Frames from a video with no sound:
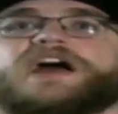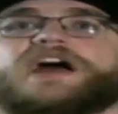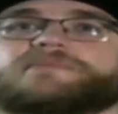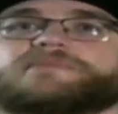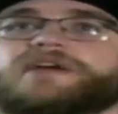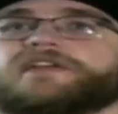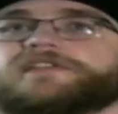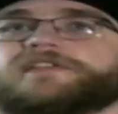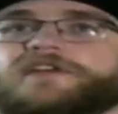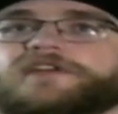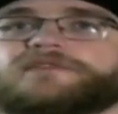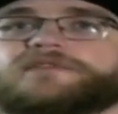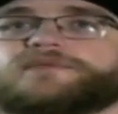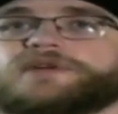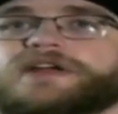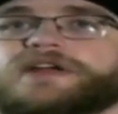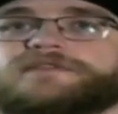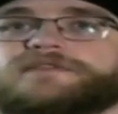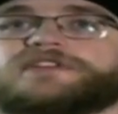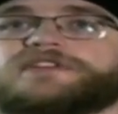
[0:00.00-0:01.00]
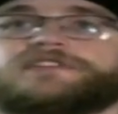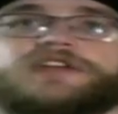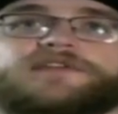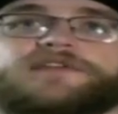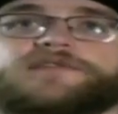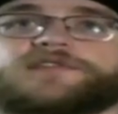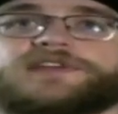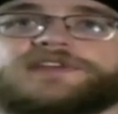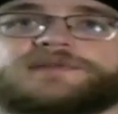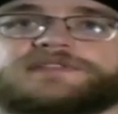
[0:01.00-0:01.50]
Like there are a lot of things
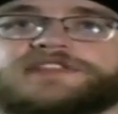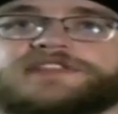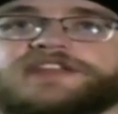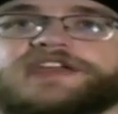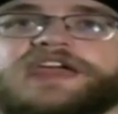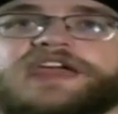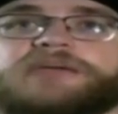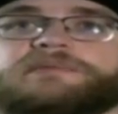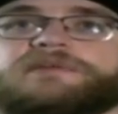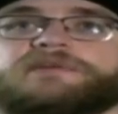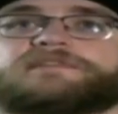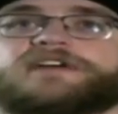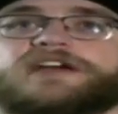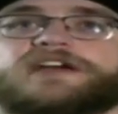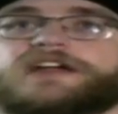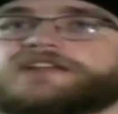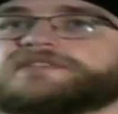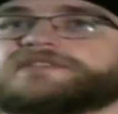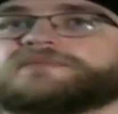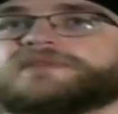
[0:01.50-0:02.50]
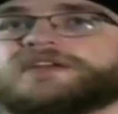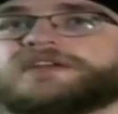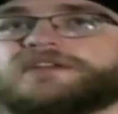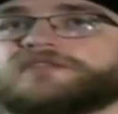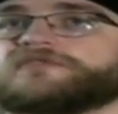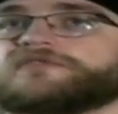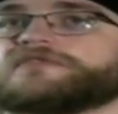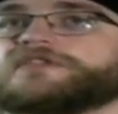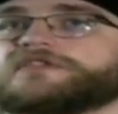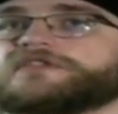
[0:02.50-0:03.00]
I myself would have done differently
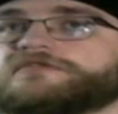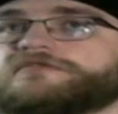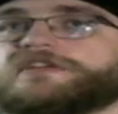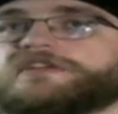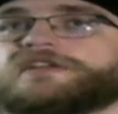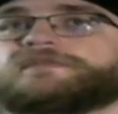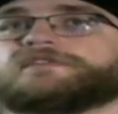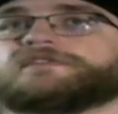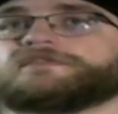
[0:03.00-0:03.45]
with the game if I